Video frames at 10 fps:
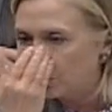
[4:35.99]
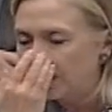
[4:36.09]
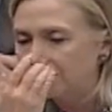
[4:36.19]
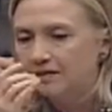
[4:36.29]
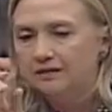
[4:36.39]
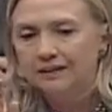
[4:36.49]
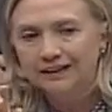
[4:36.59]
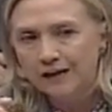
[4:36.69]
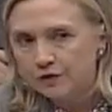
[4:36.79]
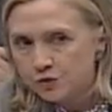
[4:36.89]
what the
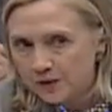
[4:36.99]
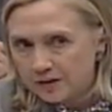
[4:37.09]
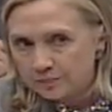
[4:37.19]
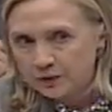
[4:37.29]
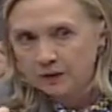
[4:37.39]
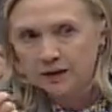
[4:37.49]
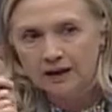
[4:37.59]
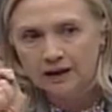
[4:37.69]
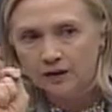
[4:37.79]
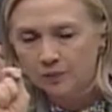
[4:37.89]
levers we can pull
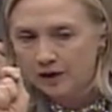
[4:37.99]
are,